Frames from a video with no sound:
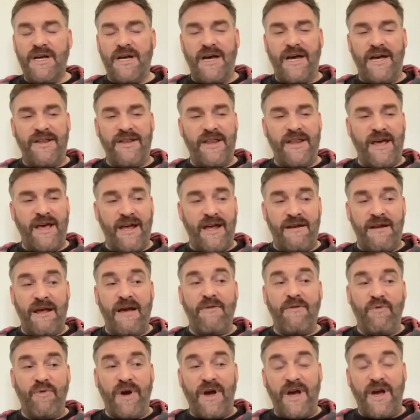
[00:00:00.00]
And
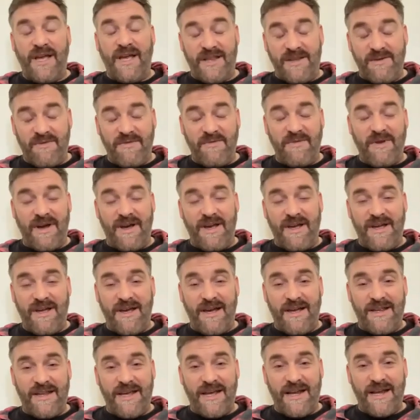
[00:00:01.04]
then
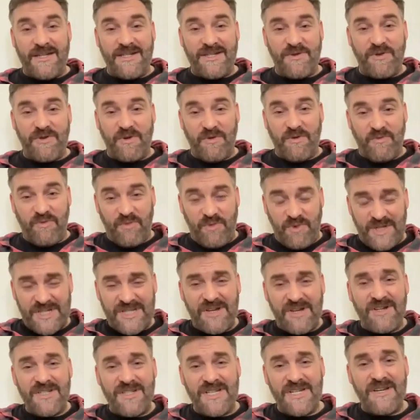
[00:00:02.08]
as we
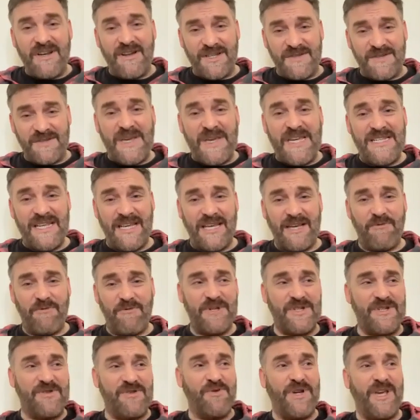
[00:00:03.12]
started last meeting, you
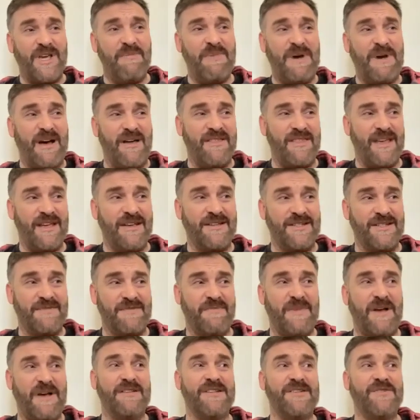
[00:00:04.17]
were talking about things
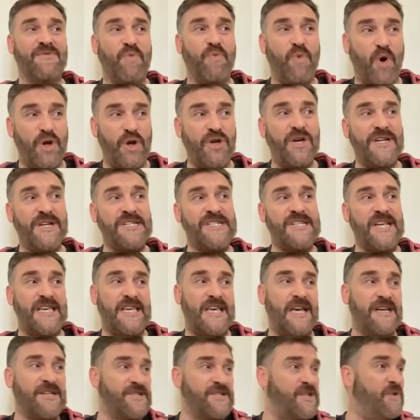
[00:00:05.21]
about, so what are you going to say
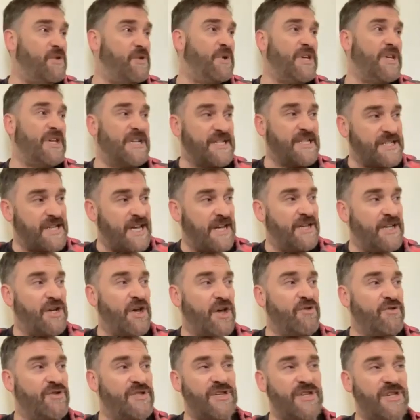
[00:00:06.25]
yes to? What are you going to say
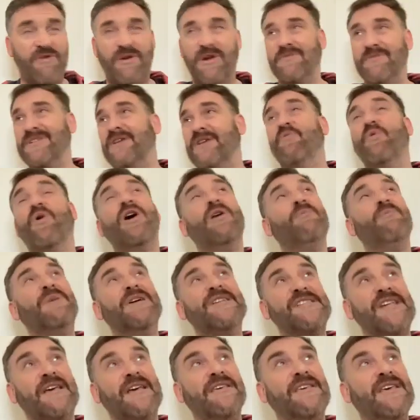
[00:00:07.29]
no to? And I was like, why am I
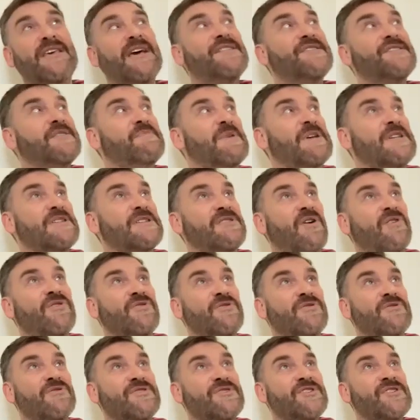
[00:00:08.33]
saying yes to
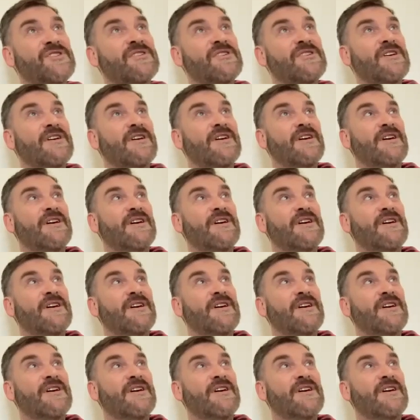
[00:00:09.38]
McDonald's?